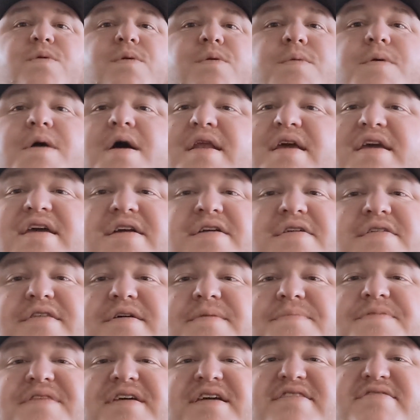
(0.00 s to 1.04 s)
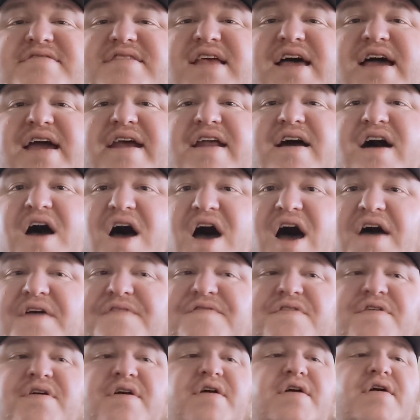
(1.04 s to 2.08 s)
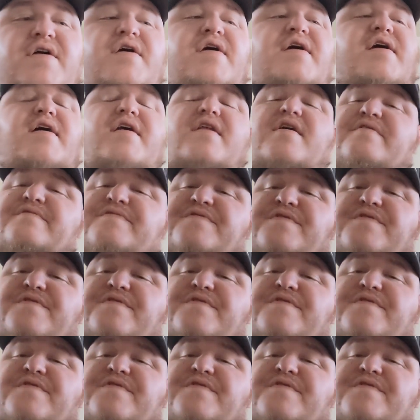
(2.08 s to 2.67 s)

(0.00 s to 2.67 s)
we want to hear them things light off. And